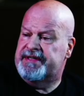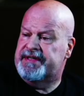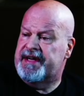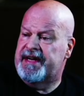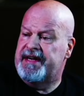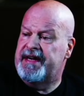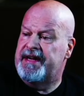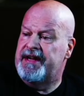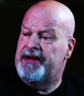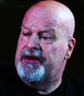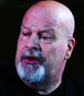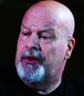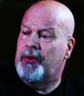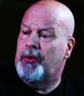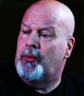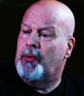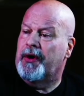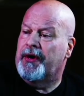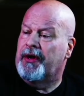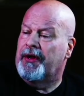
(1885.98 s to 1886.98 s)
I didn't know
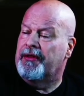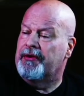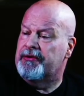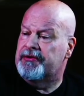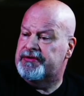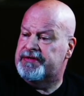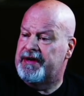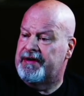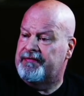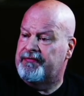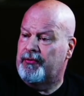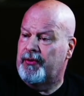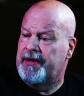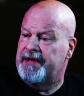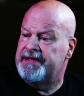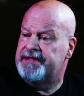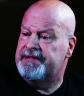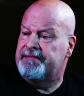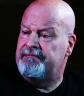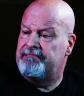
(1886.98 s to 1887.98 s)
what all their stuff was,